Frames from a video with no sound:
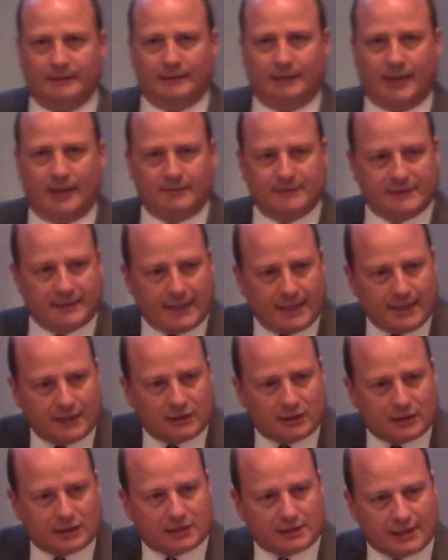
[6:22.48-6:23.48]
I'm
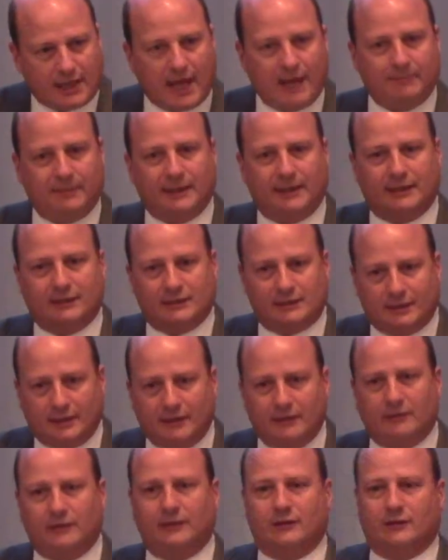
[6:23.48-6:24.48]
saying just stopping and
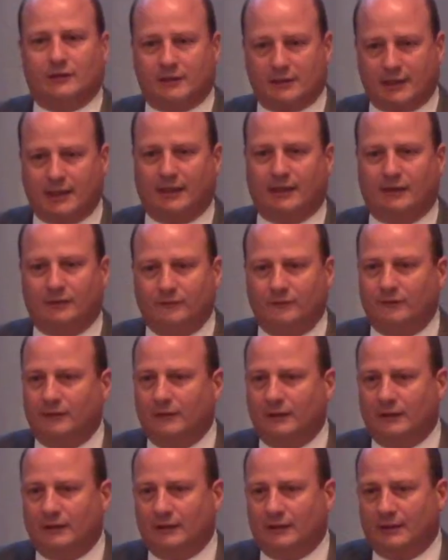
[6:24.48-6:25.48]
centering yourself.
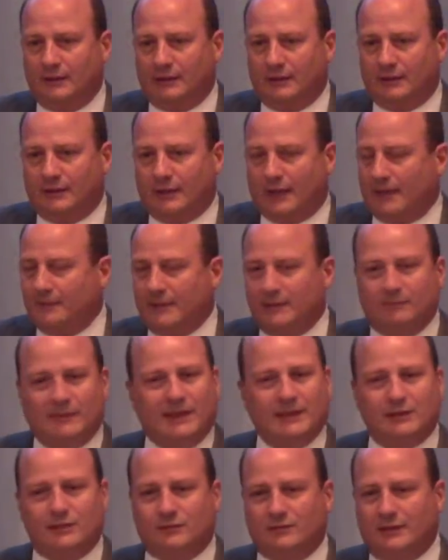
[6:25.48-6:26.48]
I mean,
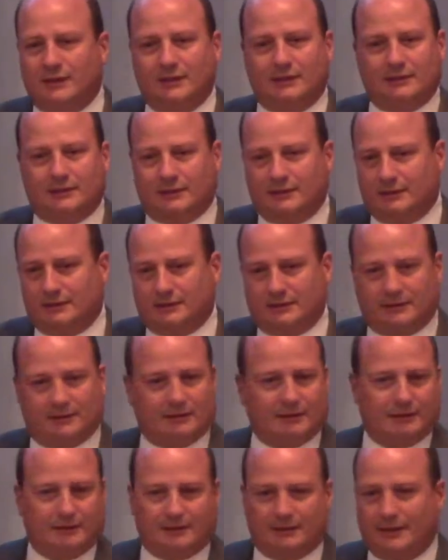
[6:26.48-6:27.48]
ministry is
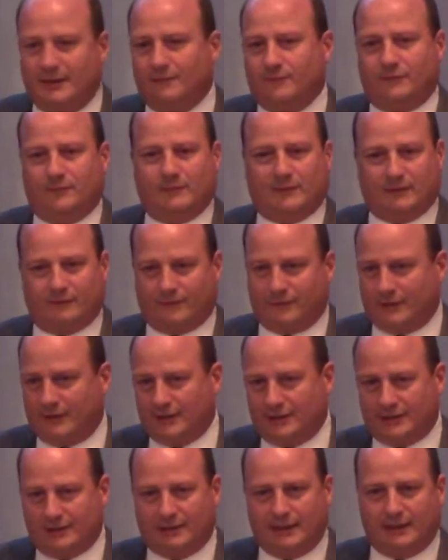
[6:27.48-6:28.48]
infamous for
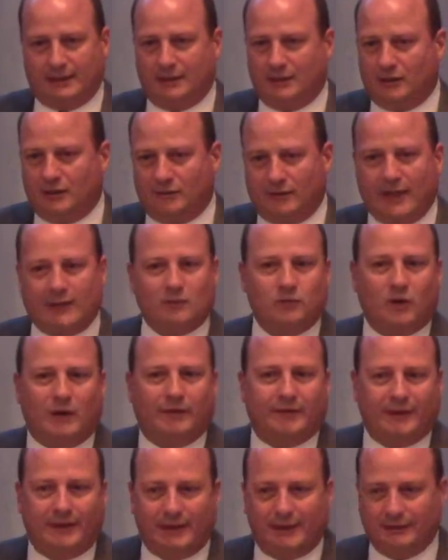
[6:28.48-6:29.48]
this, and that's
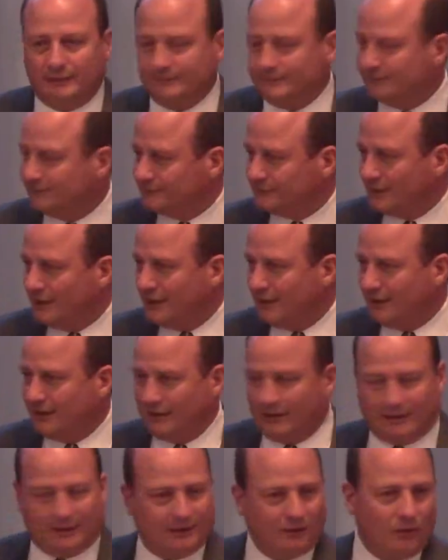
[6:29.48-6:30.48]
one thing.
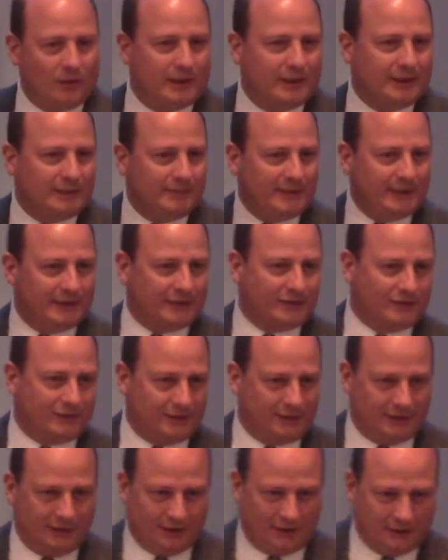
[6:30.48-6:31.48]
Going into
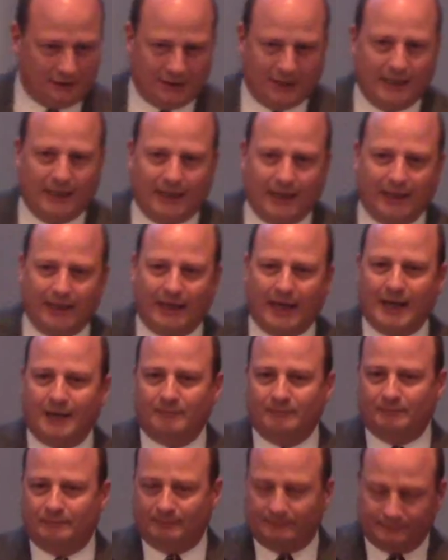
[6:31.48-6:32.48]
ministry,
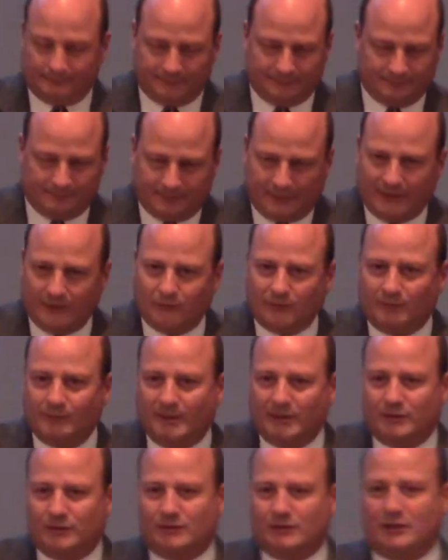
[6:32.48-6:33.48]
I've been with
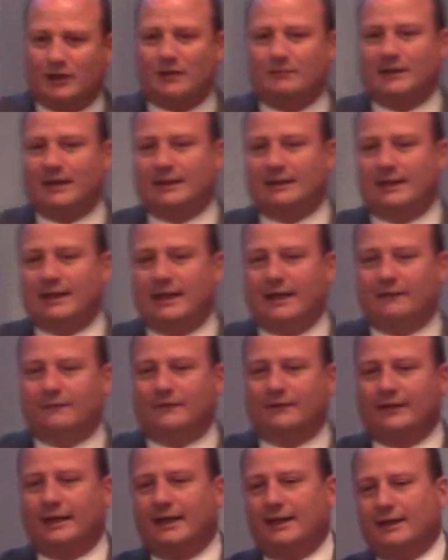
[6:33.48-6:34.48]
ministers all my life,
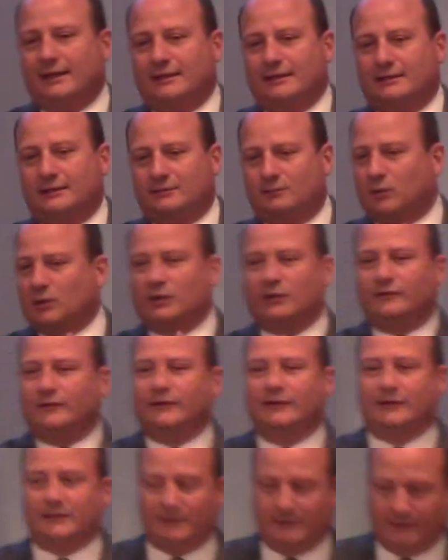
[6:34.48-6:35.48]
and they had proven this